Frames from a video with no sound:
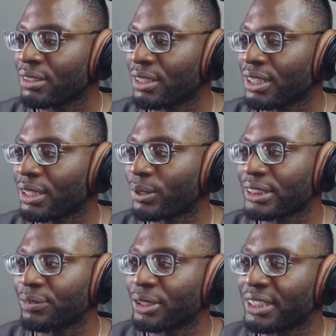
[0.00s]
And then once
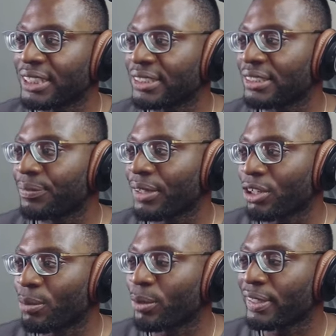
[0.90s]
I've done that, if I
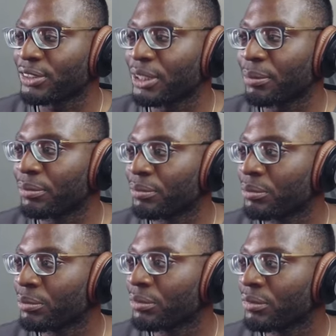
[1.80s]
come over to the
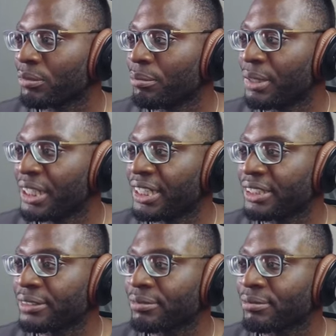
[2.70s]

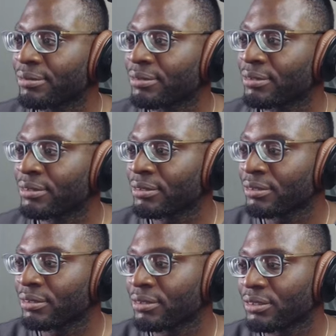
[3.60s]
media,
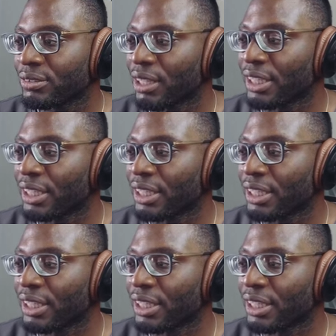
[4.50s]
I